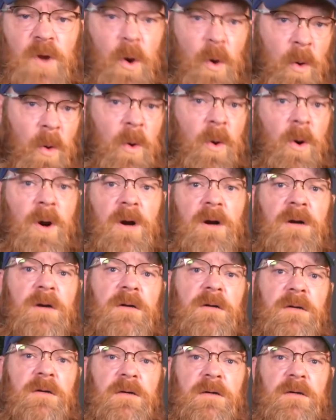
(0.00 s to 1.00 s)

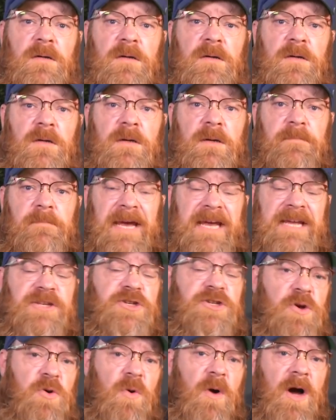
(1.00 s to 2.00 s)
or
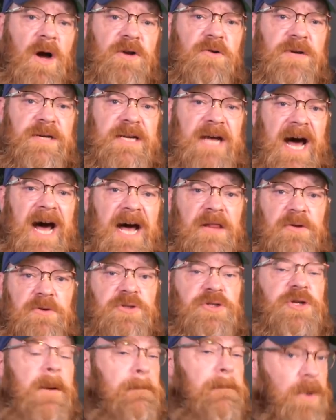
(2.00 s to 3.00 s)
pay
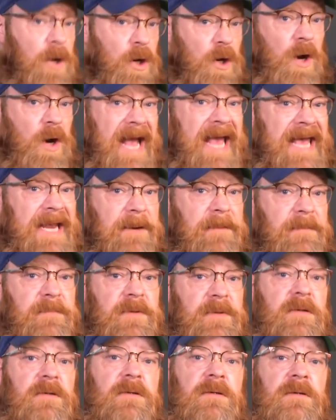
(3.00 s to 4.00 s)
$200 per
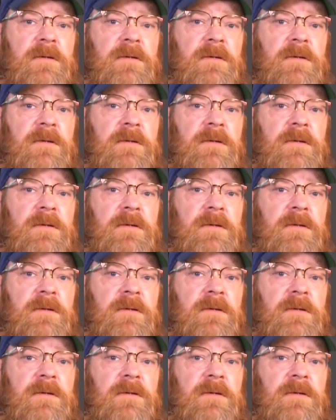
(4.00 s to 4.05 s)
item